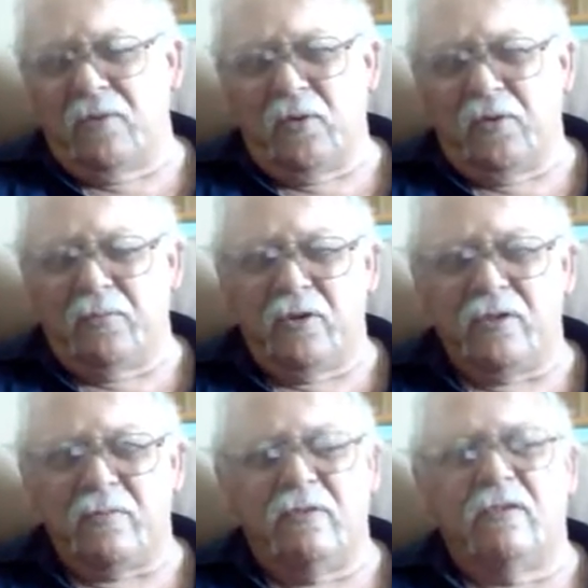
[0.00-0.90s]
north of
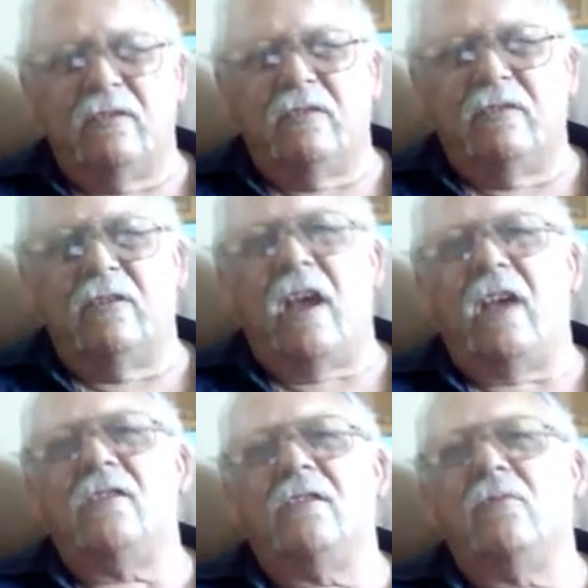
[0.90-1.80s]
Brisbane are
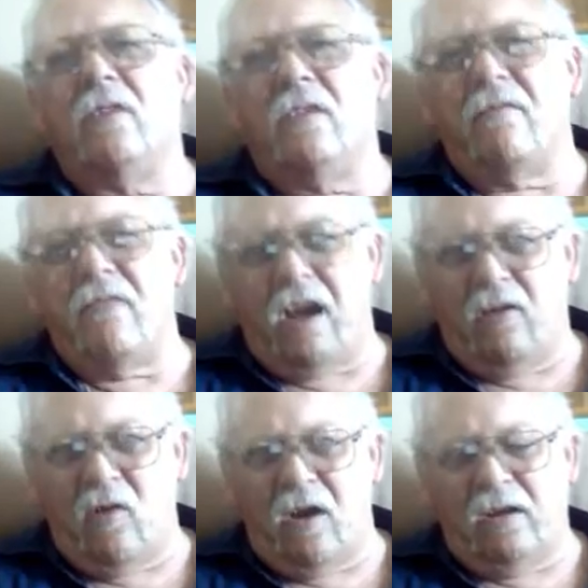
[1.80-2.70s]
actually being
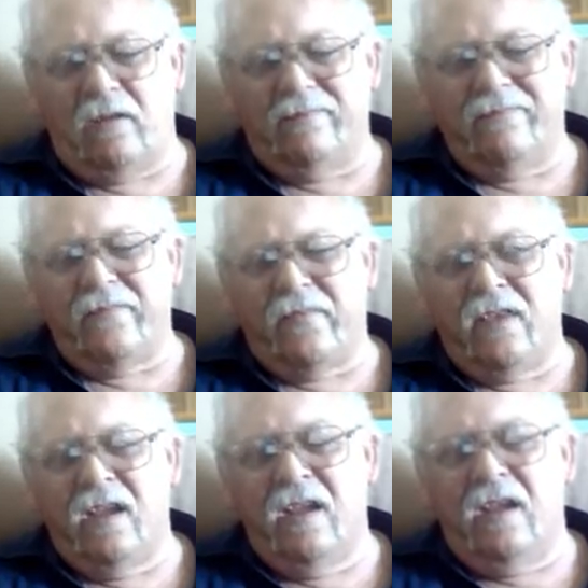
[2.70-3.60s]
evacuated.
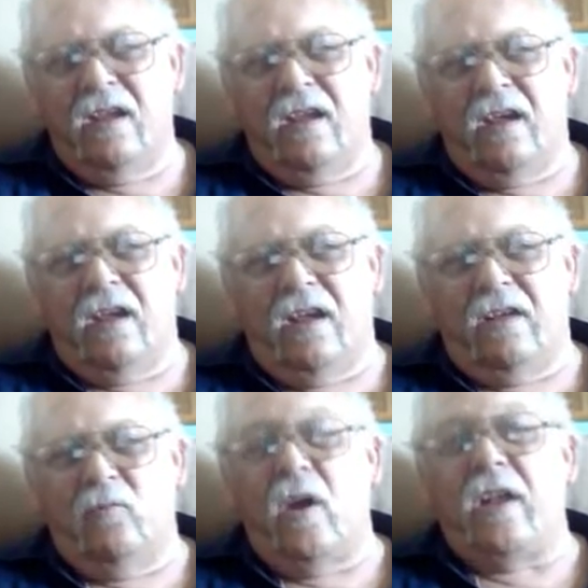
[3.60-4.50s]

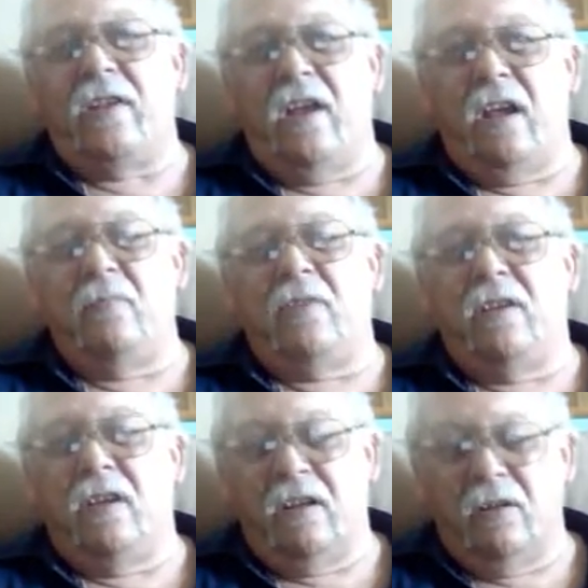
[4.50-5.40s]
And one town in
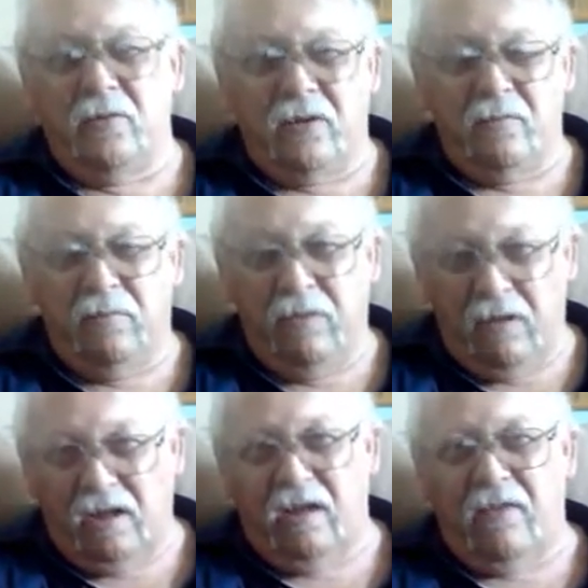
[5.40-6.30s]
particular was
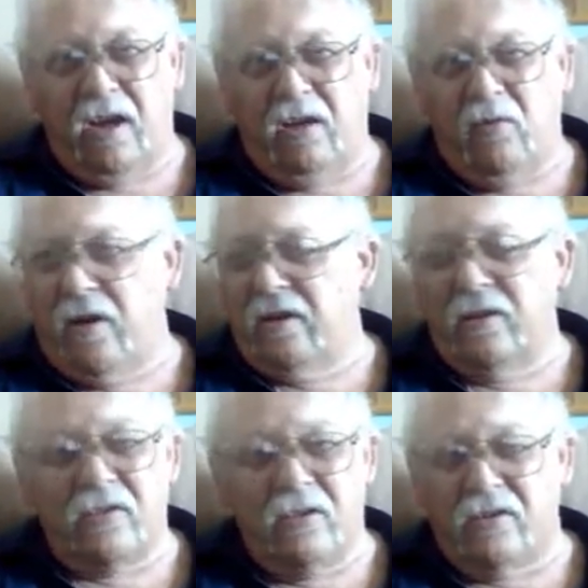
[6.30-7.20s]
completely evacuated.
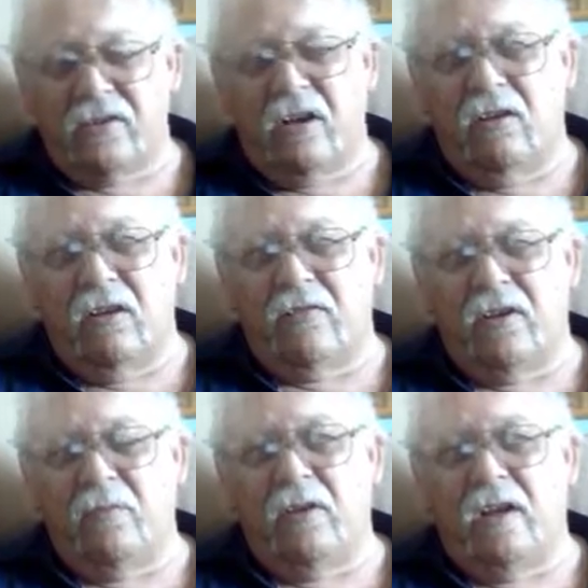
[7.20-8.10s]
There's not a soul left in
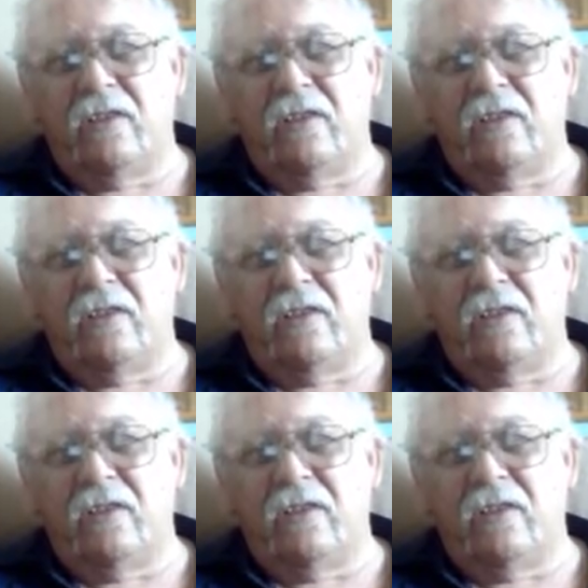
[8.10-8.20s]
the place